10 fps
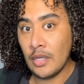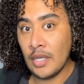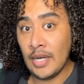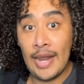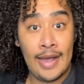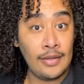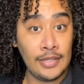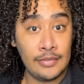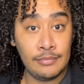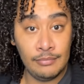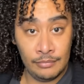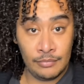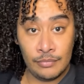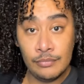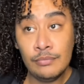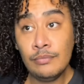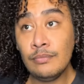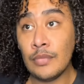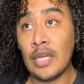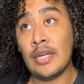in Allen
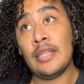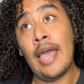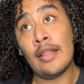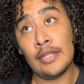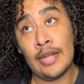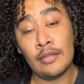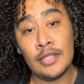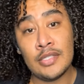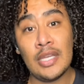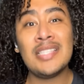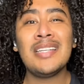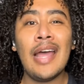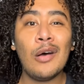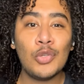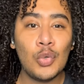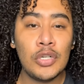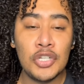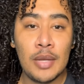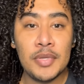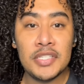and in the Allen outlets. It's an outdoor
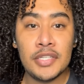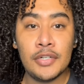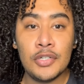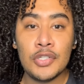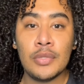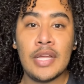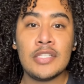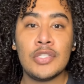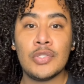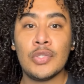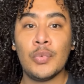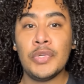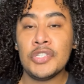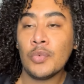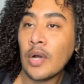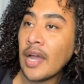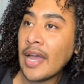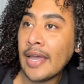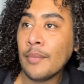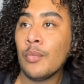shopping center, so that's the reason why
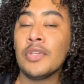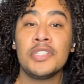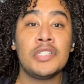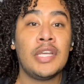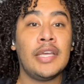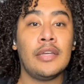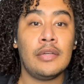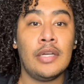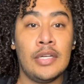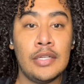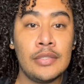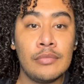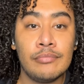I am willing to take to